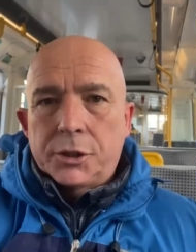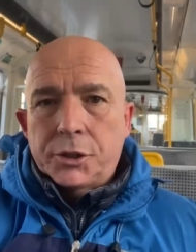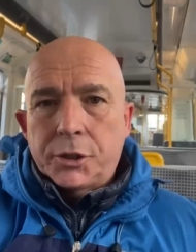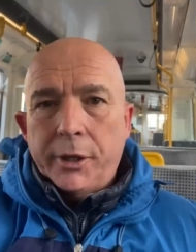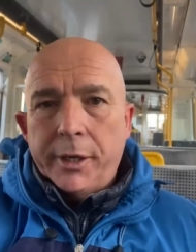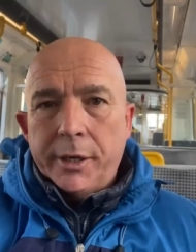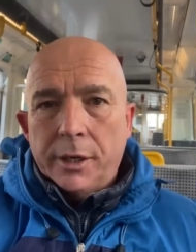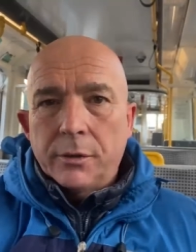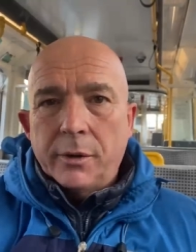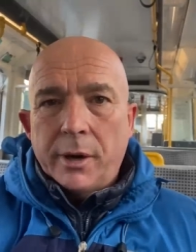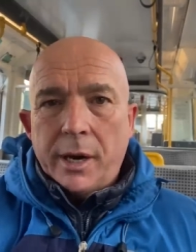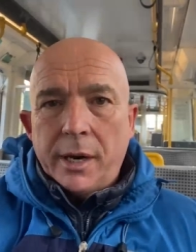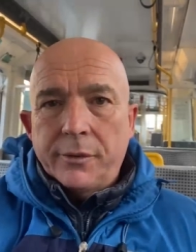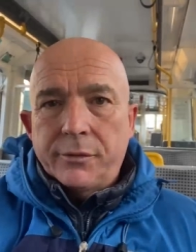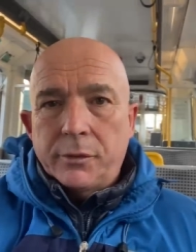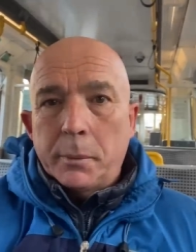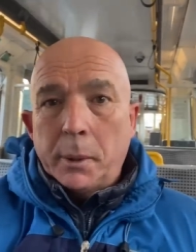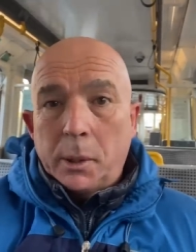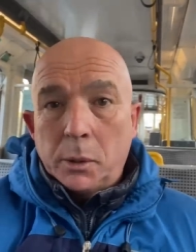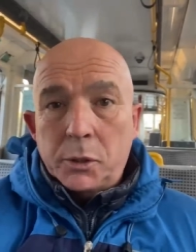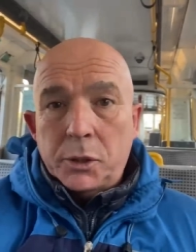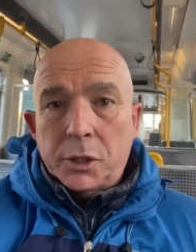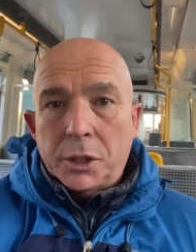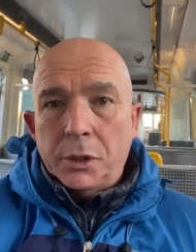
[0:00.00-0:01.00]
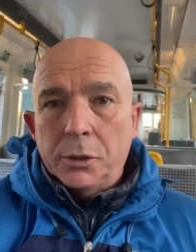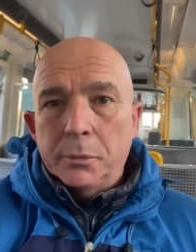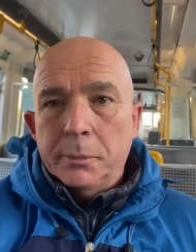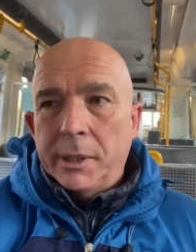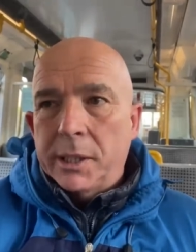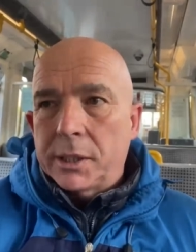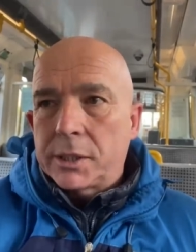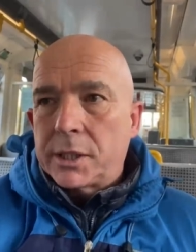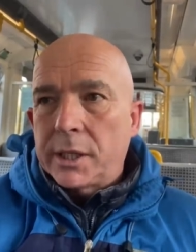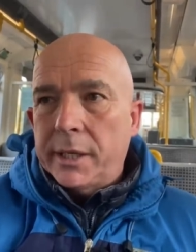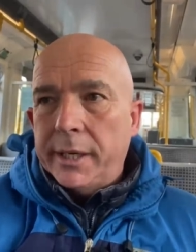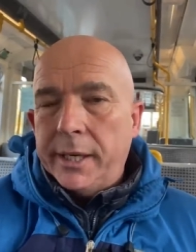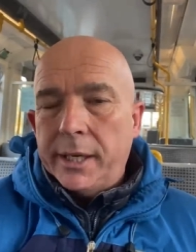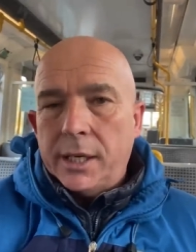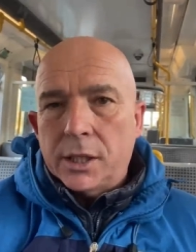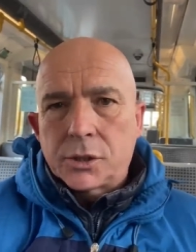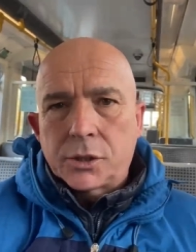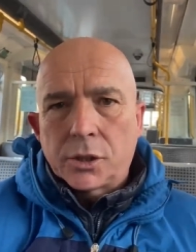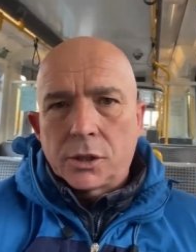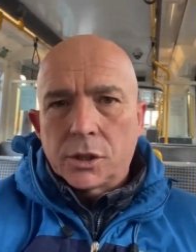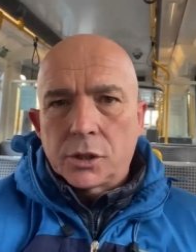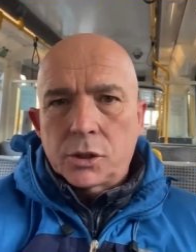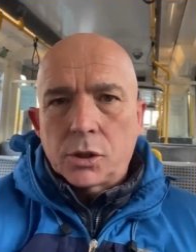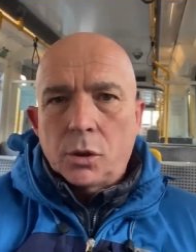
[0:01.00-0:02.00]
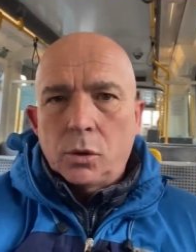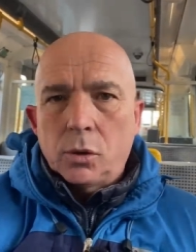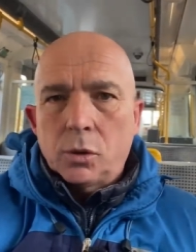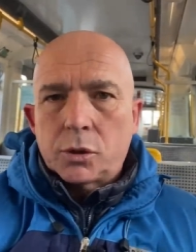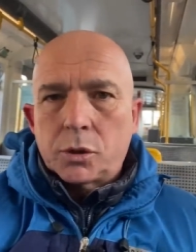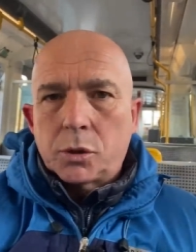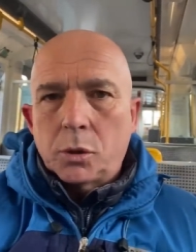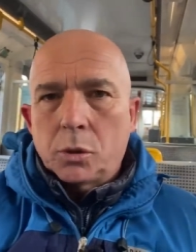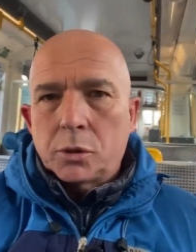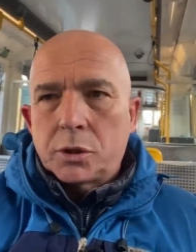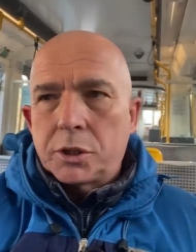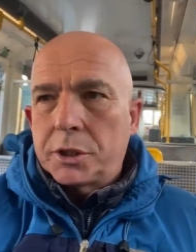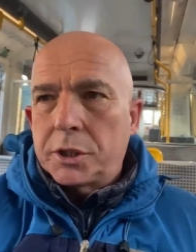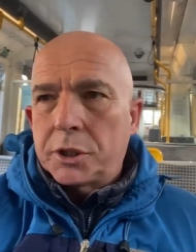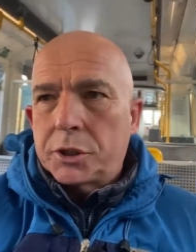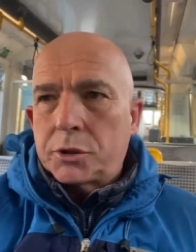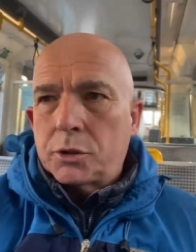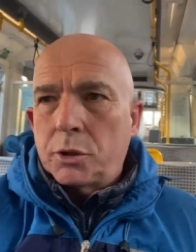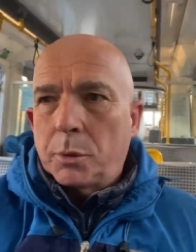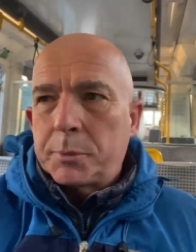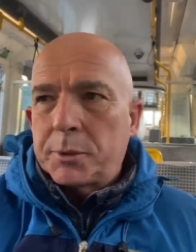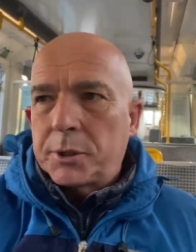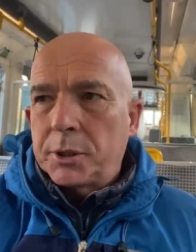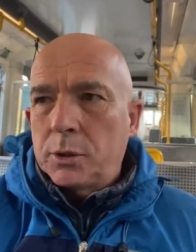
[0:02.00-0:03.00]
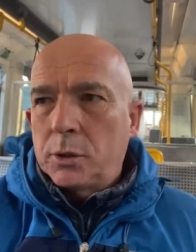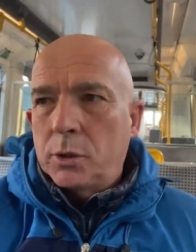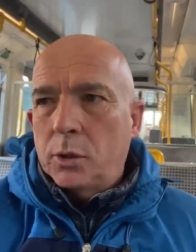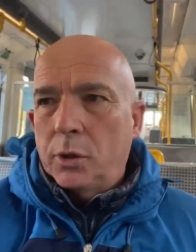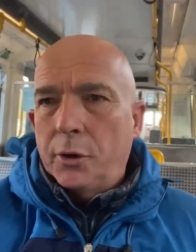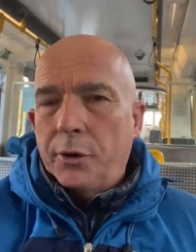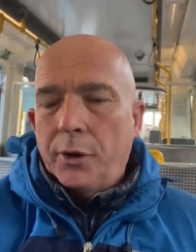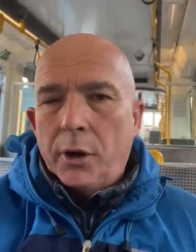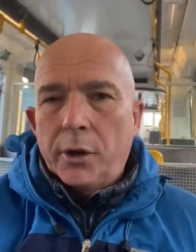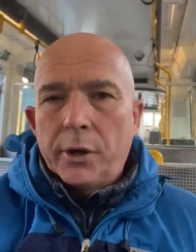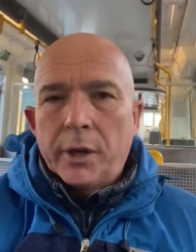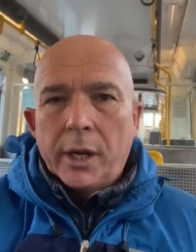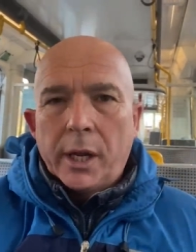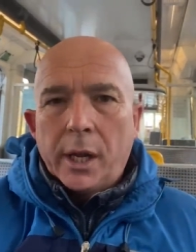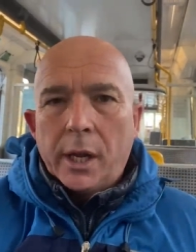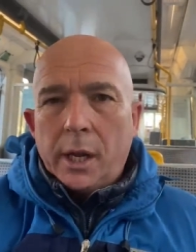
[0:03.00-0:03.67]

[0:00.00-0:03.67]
train arrived about two minutes later, so there's all sorts of disruption going on.